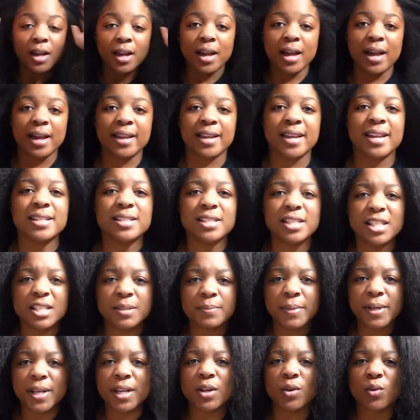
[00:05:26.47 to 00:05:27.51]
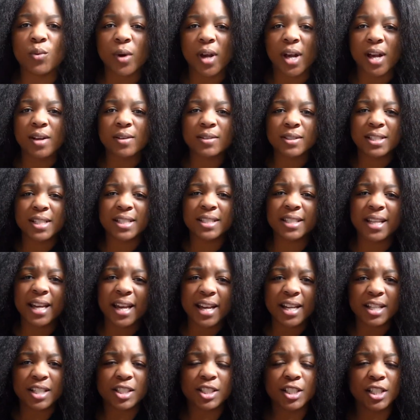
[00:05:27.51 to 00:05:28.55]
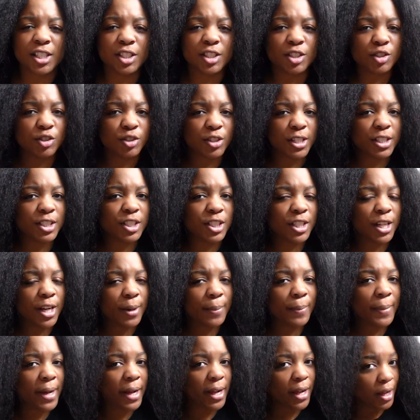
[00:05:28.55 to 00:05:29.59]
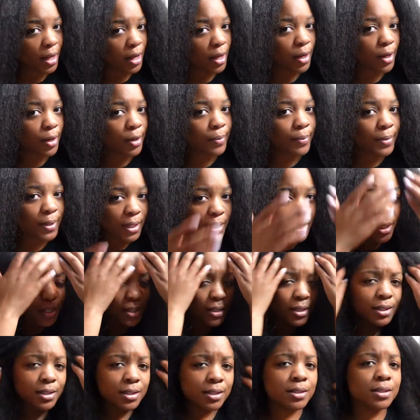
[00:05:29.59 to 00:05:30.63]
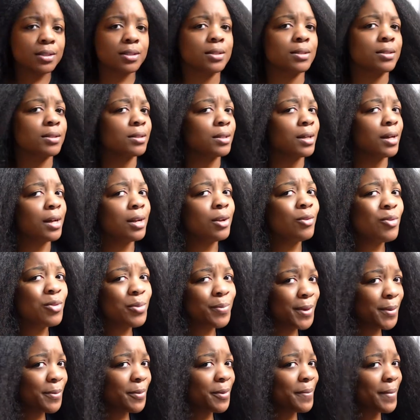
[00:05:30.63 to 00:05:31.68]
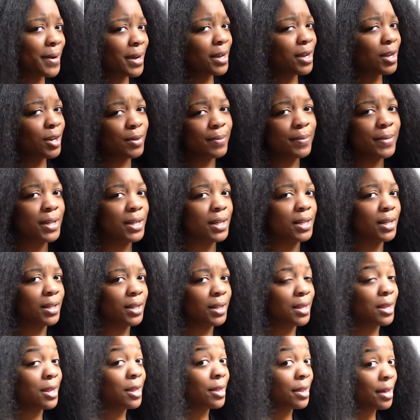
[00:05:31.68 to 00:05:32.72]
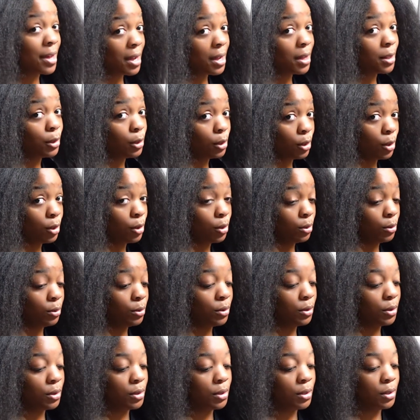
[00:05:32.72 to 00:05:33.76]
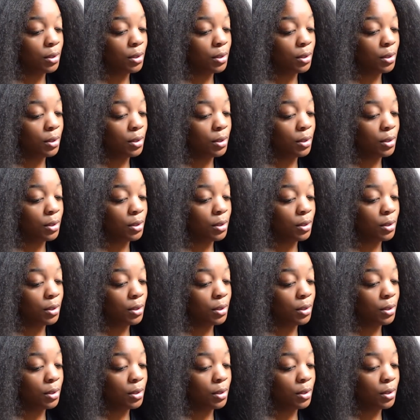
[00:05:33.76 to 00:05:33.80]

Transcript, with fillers: I guess it's been a while since I actually stretched out my hair because I don't remember my hair being that long.